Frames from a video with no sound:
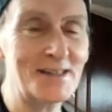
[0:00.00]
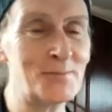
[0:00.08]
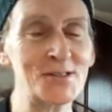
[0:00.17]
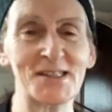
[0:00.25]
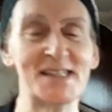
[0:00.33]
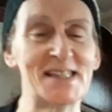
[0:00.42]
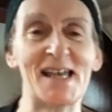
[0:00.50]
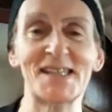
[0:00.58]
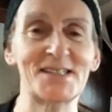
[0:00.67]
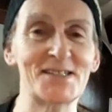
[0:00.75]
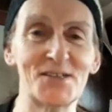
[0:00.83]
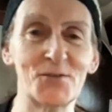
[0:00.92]
boat's a
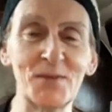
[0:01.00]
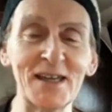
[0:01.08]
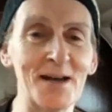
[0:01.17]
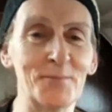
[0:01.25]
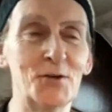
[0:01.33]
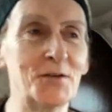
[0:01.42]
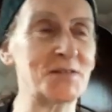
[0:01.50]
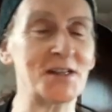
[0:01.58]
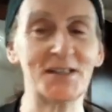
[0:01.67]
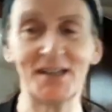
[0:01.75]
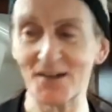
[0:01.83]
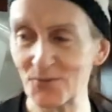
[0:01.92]
disaster zone. We can't move
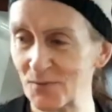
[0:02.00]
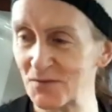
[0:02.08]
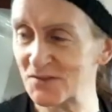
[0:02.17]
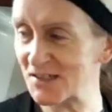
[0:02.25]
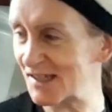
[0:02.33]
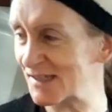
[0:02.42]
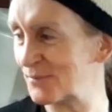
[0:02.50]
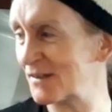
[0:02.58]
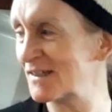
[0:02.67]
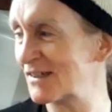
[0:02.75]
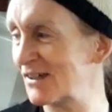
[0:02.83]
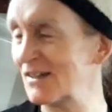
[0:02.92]
down here. We've just
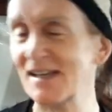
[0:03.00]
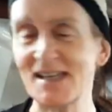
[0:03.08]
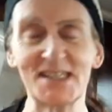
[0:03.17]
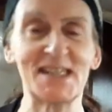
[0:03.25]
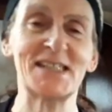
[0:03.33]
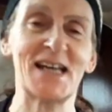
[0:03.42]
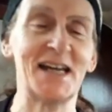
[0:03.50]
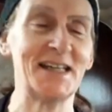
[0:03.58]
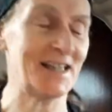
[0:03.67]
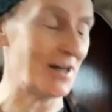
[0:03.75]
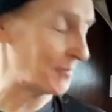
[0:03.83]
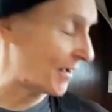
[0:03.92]
been too lazy
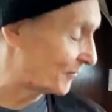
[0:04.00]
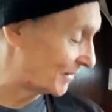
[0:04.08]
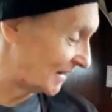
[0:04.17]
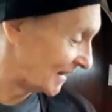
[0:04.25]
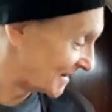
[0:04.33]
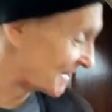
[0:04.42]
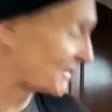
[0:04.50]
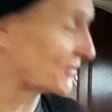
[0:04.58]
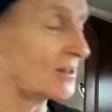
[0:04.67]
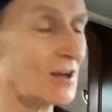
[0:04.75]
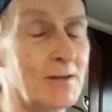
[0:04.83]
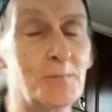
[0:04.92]
tidying up and we need to
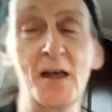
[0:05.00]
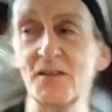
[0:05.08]
sort it out.